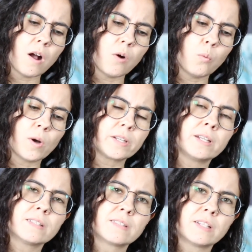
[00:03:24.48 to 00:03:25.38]
what it
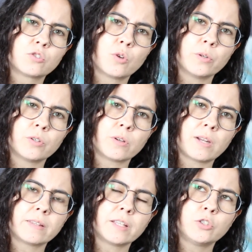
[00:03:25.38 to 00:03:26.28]
is that is going on.
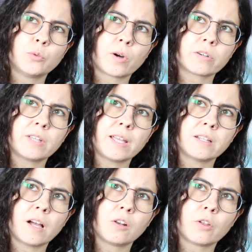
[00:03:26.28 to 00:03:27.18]
I think you are
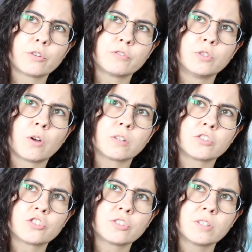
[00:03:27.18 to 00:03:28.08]
gaining a lot of
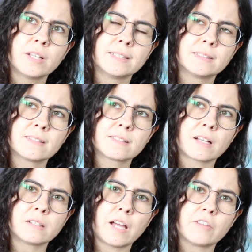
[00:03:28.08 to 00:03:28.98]
knowledge in this
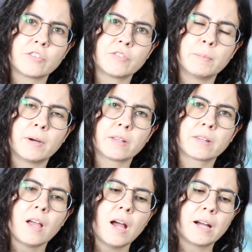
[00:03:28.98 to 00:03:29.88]
second half of the month.
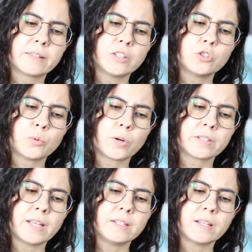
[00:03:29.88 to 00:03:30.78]
I think you are
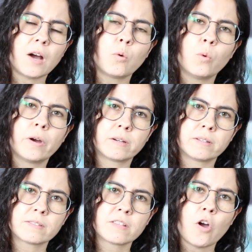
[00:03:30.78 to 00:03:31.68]
gaining
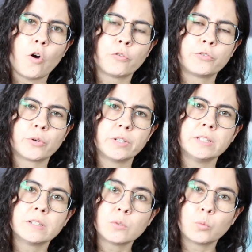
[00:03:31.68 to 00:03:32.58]
awareness of your
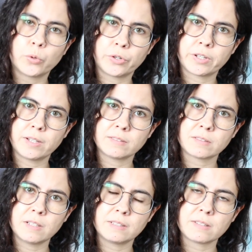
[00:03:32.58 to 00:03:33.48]
inner
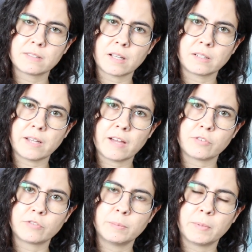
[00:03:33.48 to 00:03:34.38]
workings in the second half
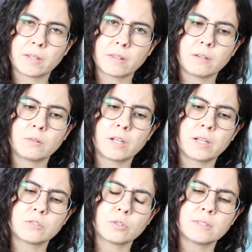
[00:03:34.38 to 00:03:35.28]
of the month.
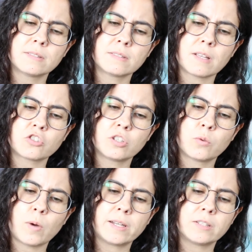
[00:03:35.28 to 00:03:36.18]
Okay, so this is actually
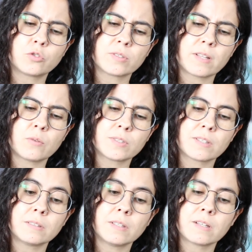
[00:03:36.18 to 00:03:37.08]
quite interesting. I
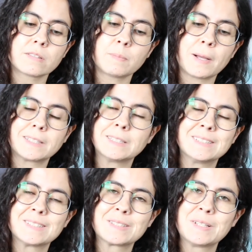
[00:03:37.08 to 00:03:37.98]
wasn't expecting
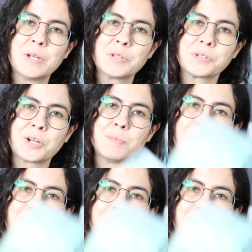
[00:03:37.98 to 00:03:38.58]
this to come